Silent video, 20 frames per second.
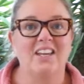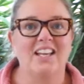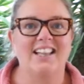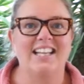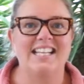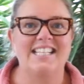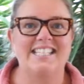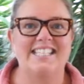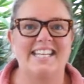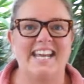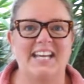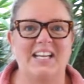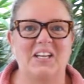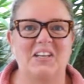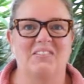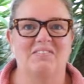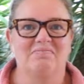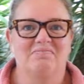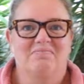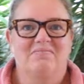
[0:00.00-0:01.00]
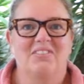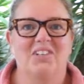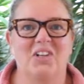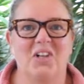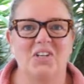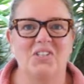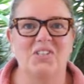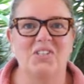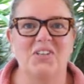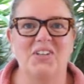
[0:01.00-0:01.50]
Let's take a
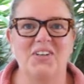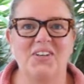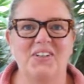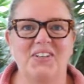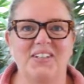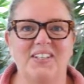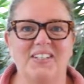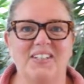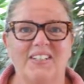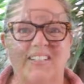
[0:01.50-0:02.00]
closer look.